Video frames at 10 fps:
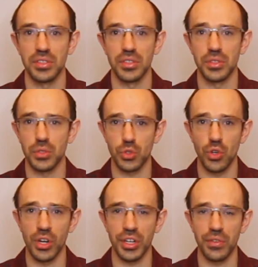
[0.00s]
a
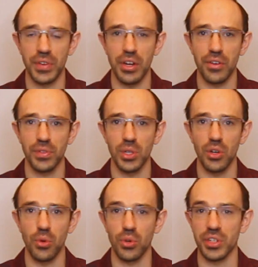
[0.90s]
strong enough airflow
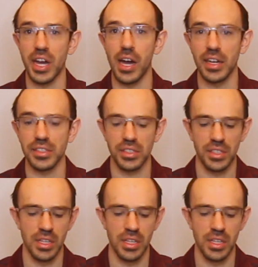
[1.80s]
or not?